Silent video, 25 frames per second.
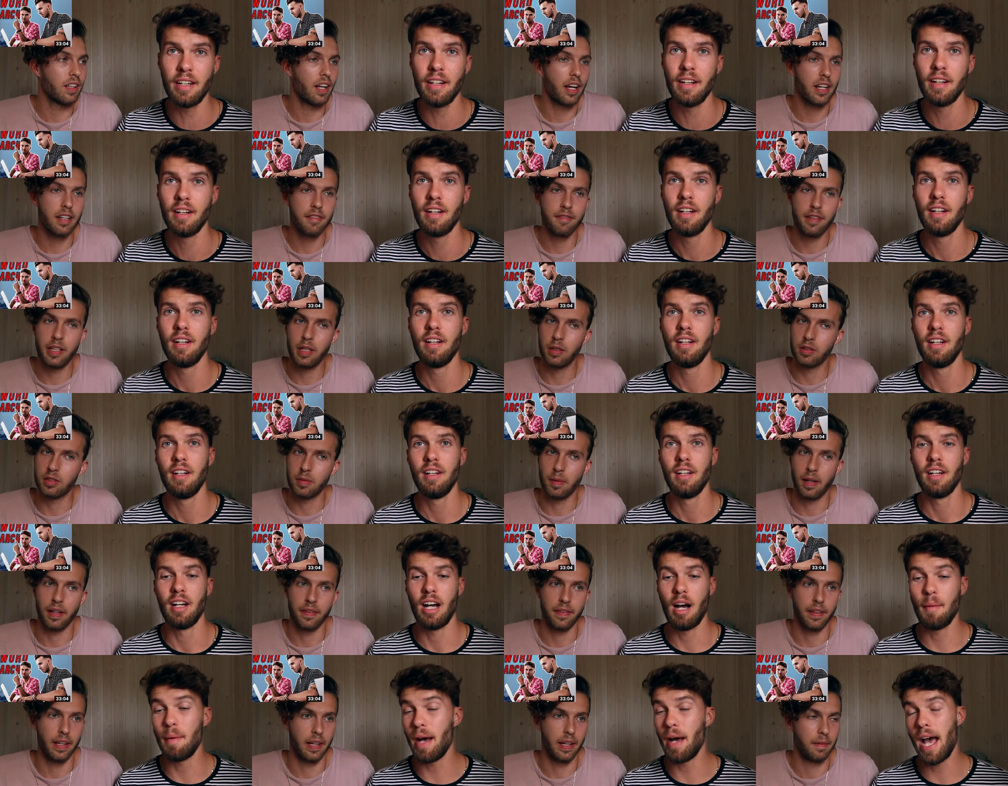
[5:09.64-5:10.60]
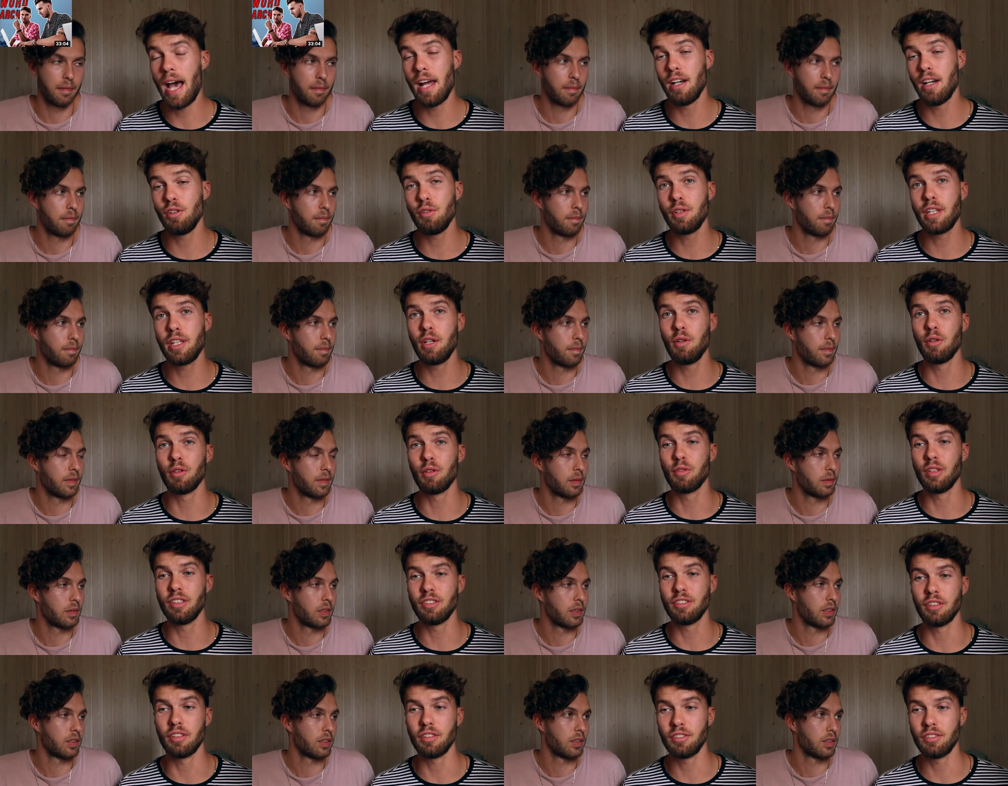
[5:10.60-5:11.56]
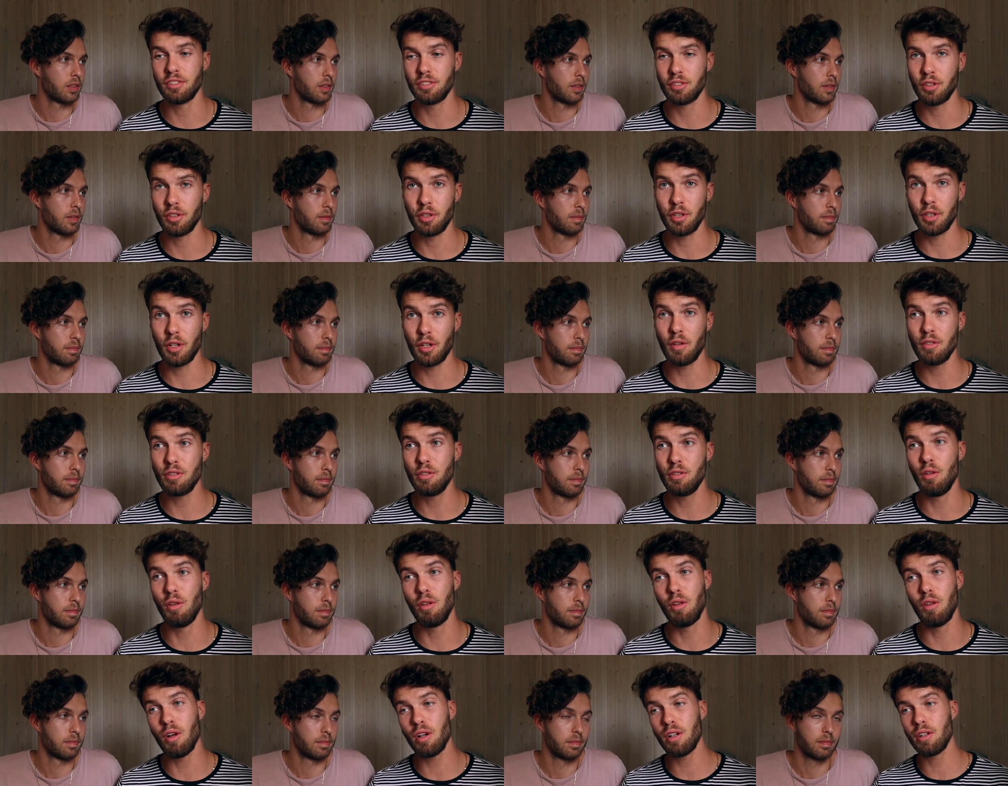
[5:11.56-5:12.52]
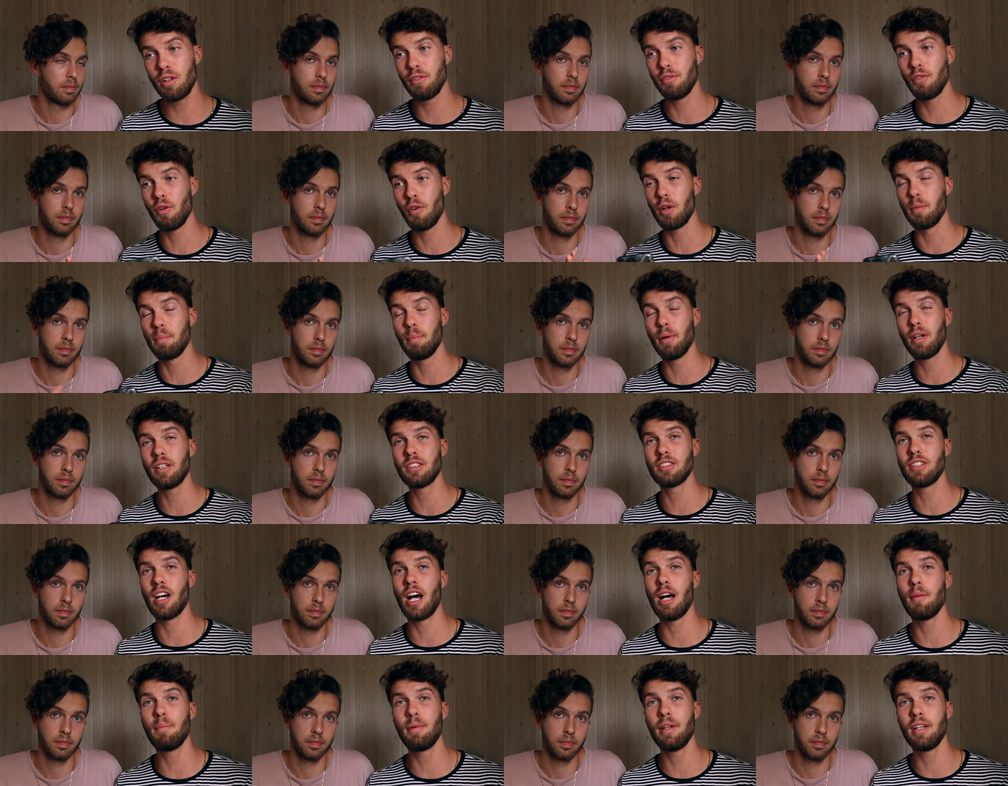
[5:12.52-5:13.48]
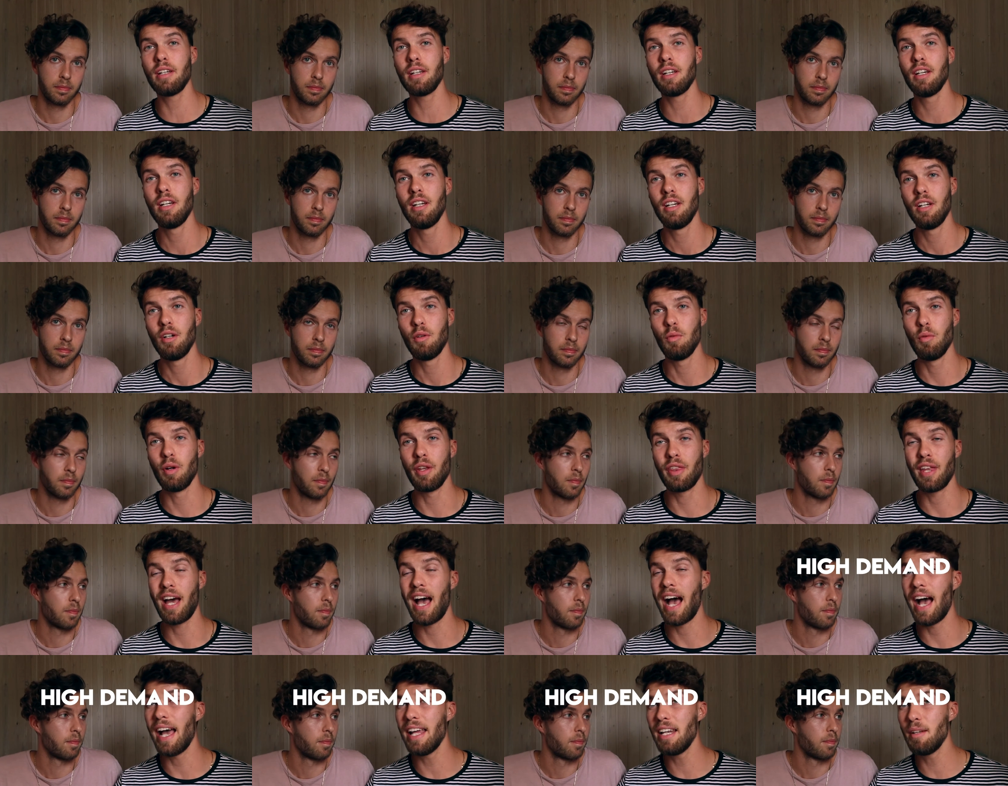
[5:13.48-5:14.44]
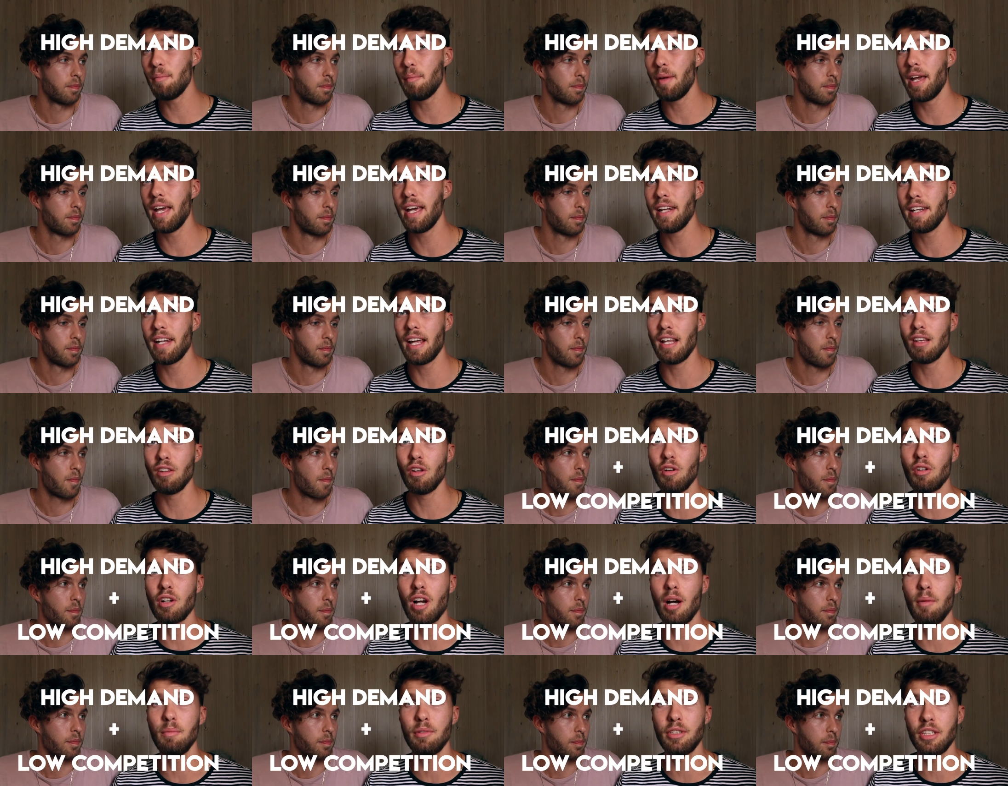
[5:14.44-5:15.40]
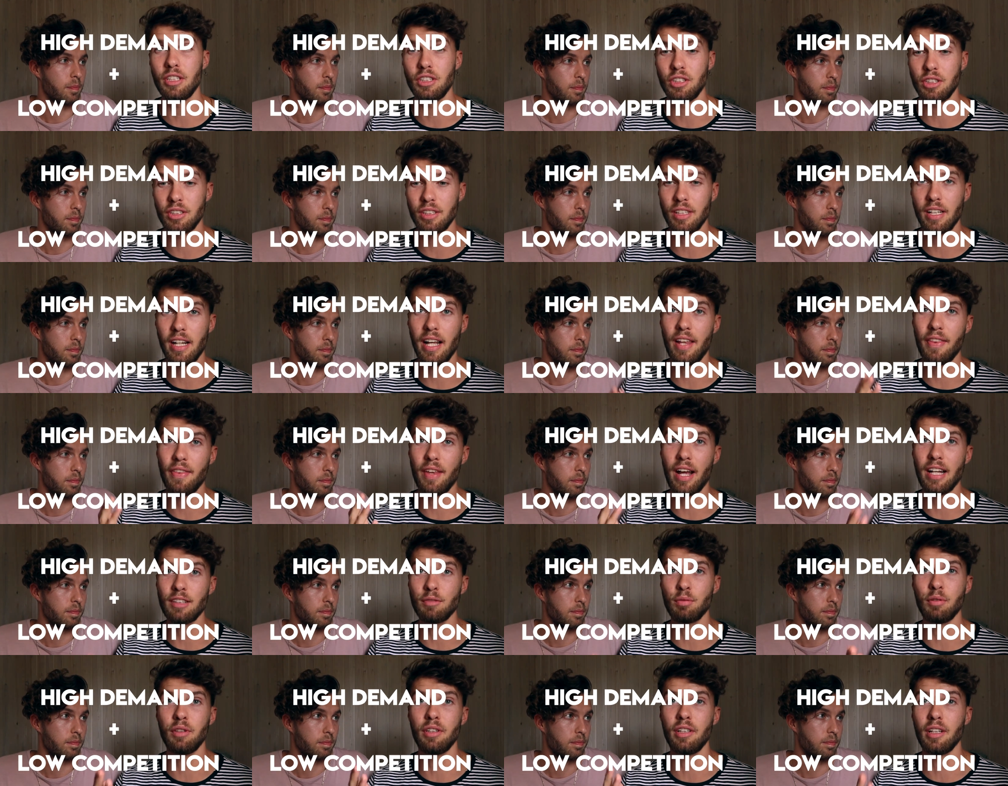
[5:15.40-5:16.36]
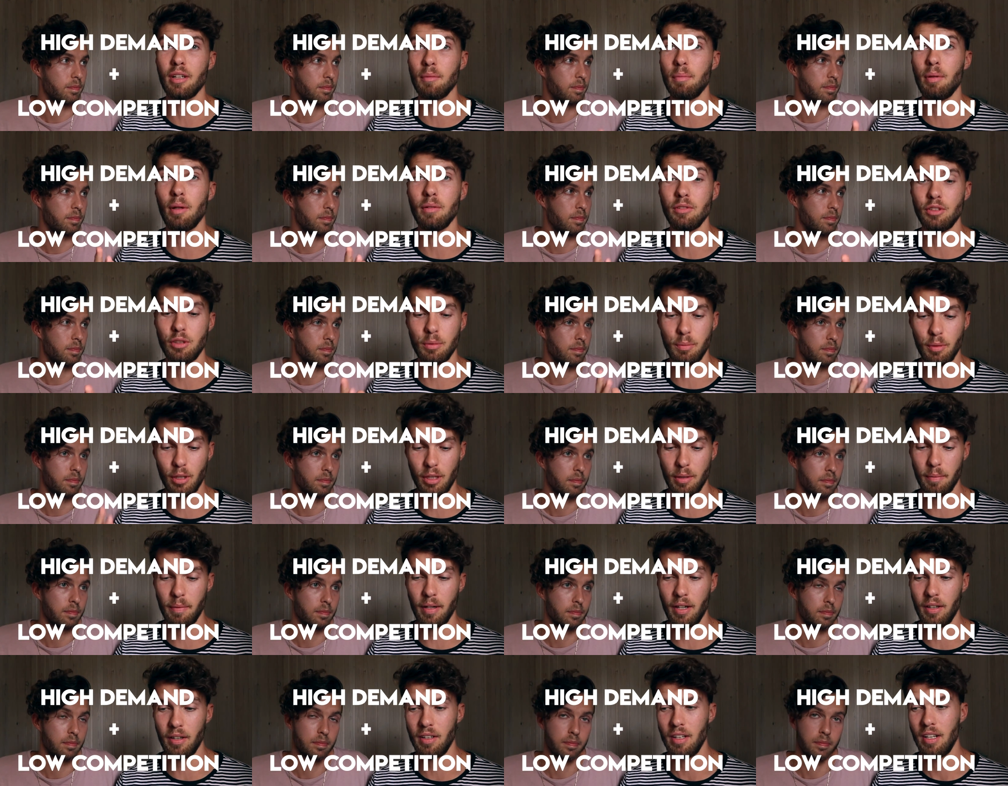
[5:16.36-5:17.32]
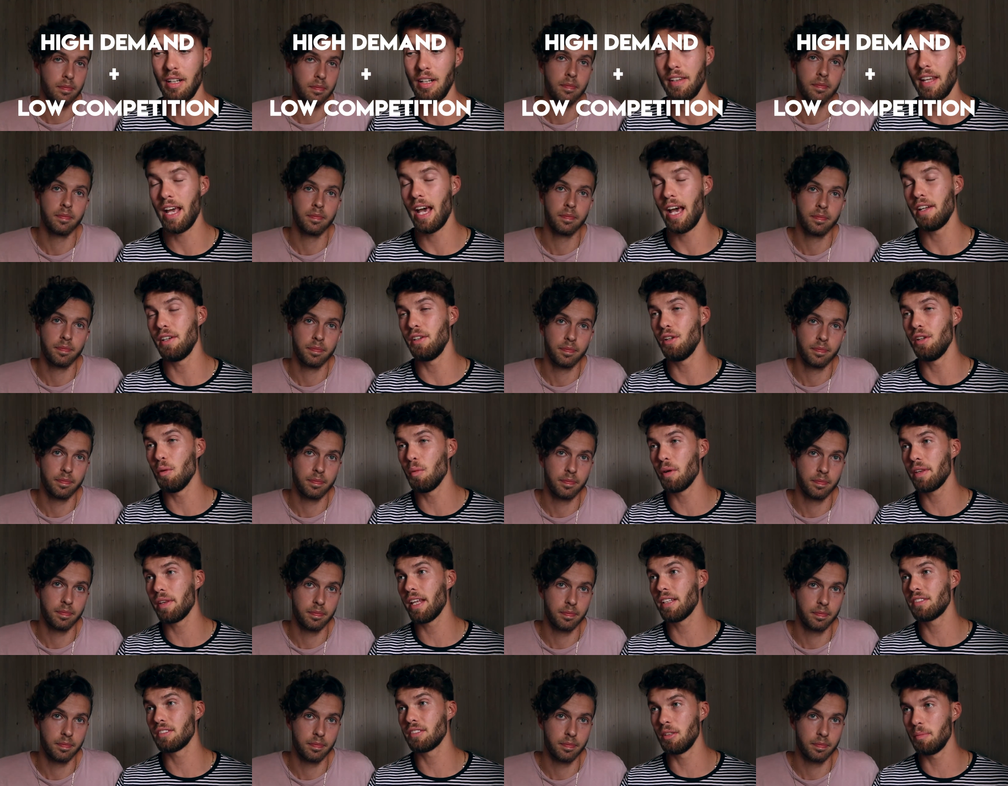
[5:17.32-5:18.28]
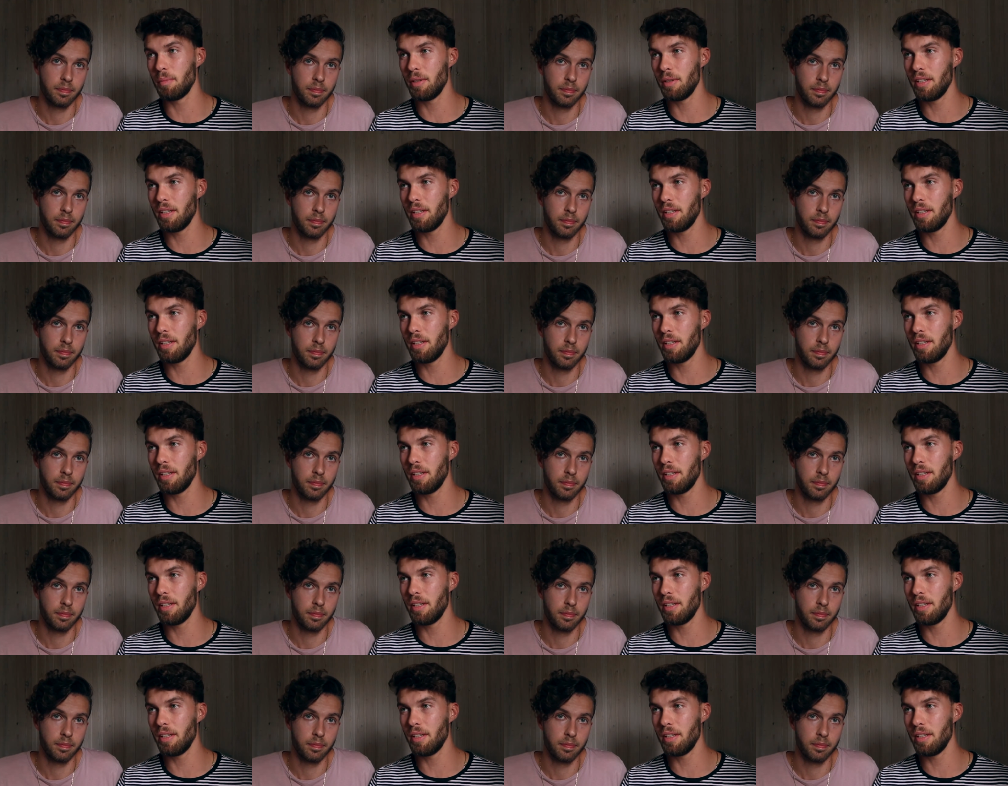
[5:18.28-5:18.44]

Speaker 1: lot of videos about how to do keyword research. So you're going to look for a book topic with high demand and low competition, and that's what you're gonna publish your book about. Now, how do you know what that's gonna